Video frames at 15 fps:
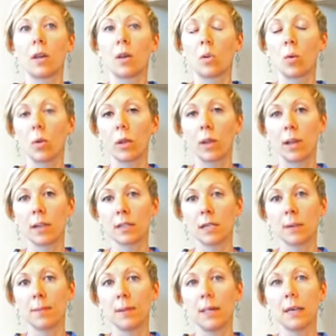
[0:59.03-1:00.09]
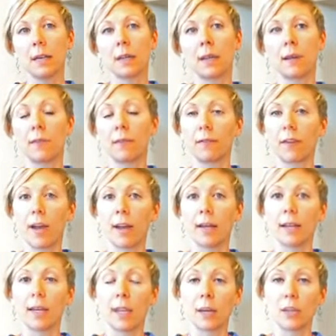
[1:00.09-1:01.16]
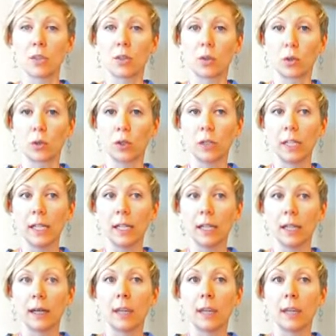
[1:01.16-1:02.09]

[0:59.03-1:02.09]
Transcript: Colonoscopy can find cancer early,